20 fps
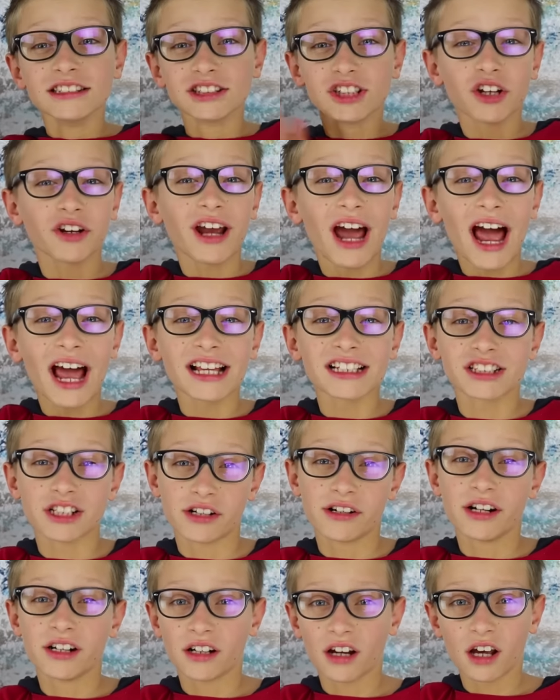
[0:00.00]
So guys,
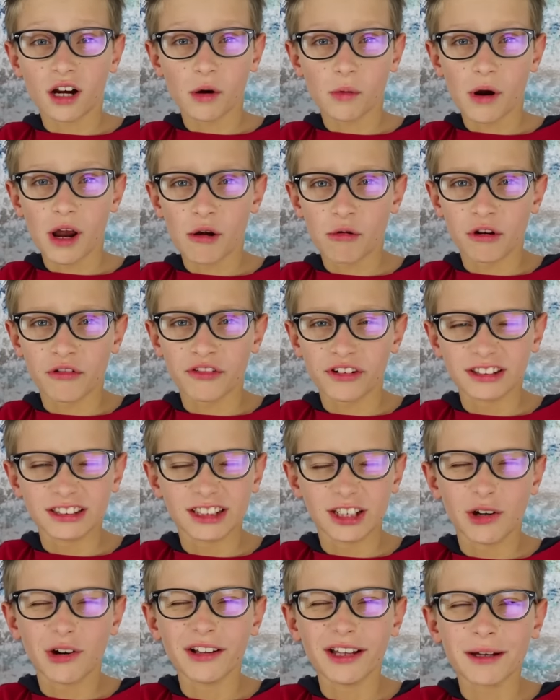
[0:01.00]
Karen got away with
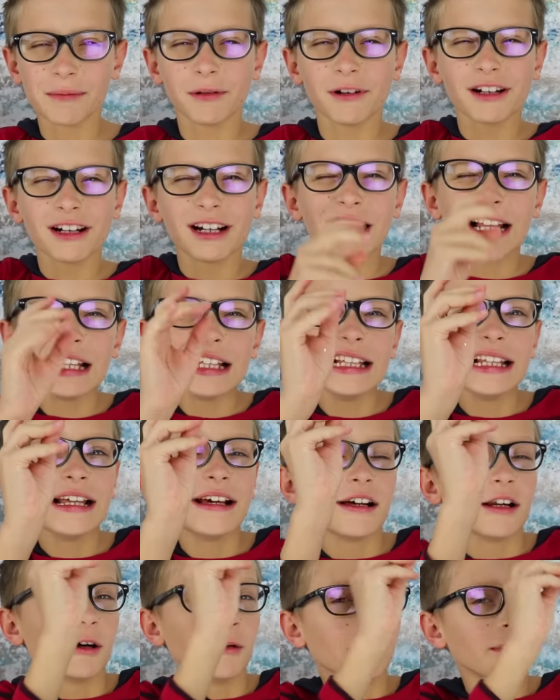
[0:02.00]
it. She only put a
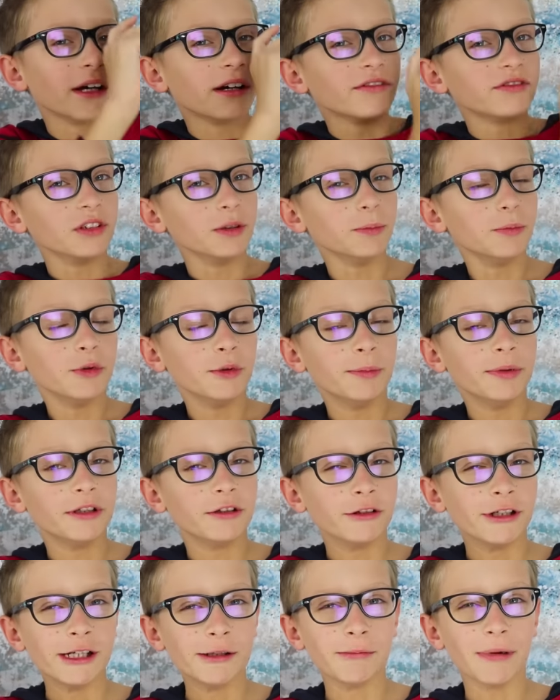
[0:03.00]
little bit of the poopy
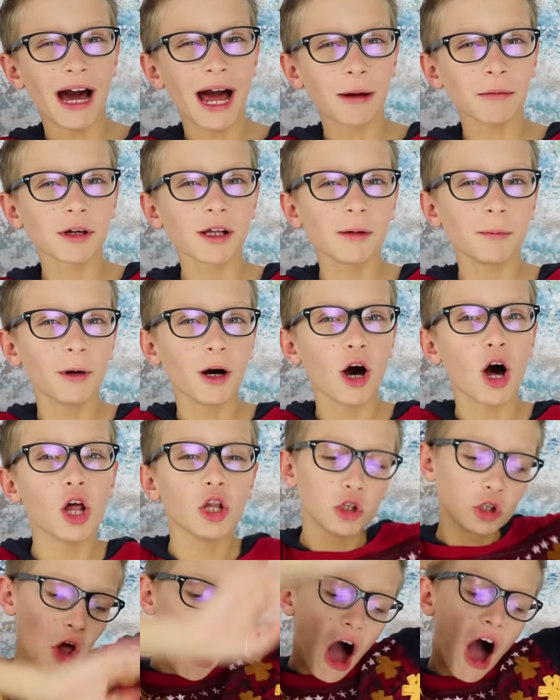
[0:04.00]
green, but I'm gonna put a
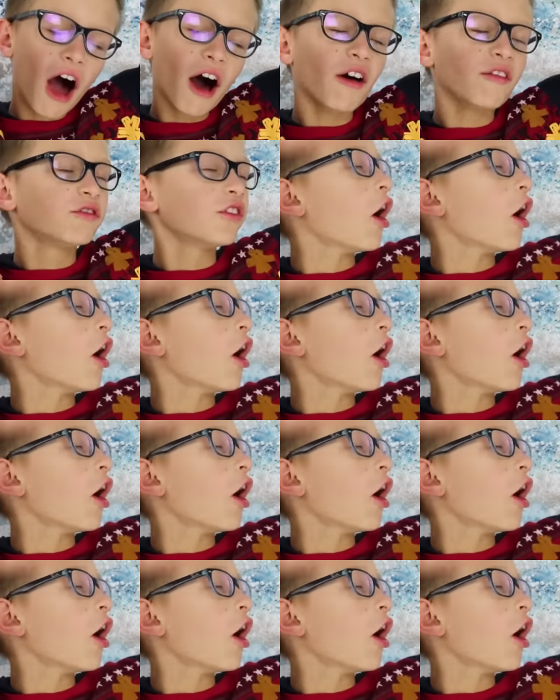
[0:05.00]
lot